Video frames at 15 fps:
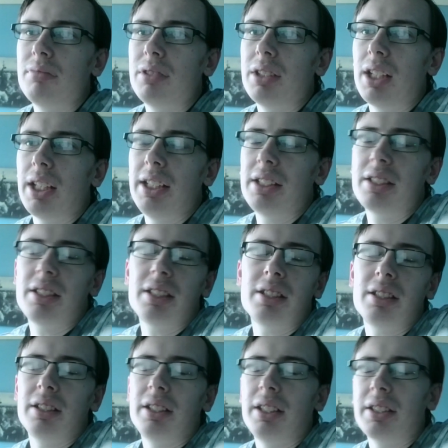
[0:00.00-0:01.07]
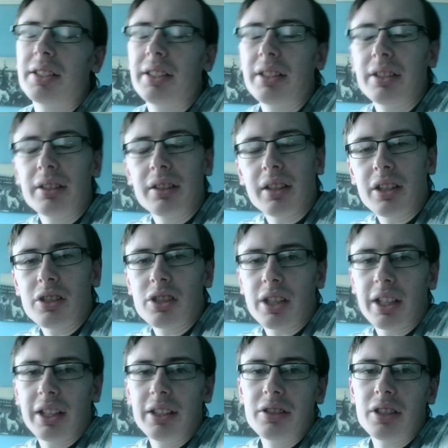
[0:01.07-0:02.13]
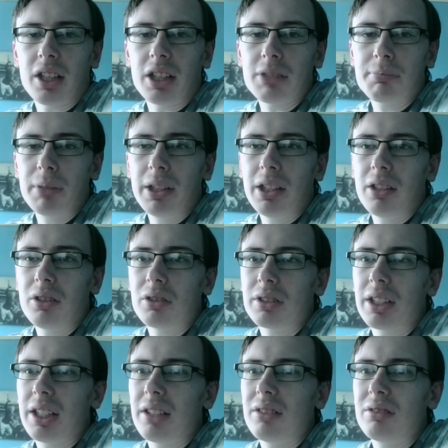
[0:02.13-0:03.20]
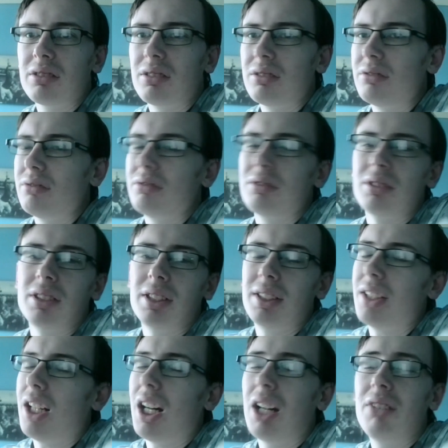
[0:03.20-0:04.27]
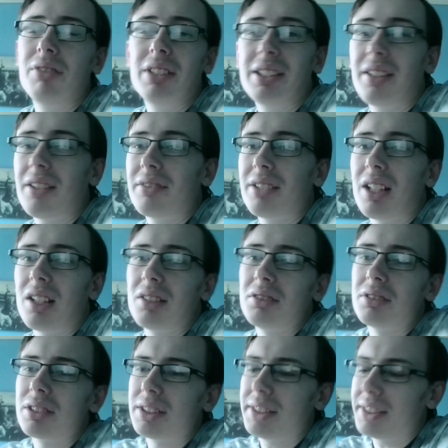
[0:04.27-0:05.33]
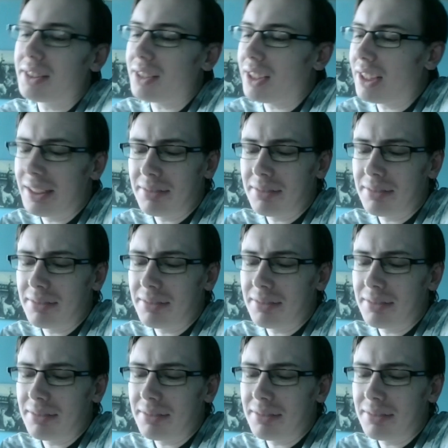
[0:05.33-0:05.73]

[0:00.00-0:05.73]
Is it going to change us being in lockdown? I really don't know because it's like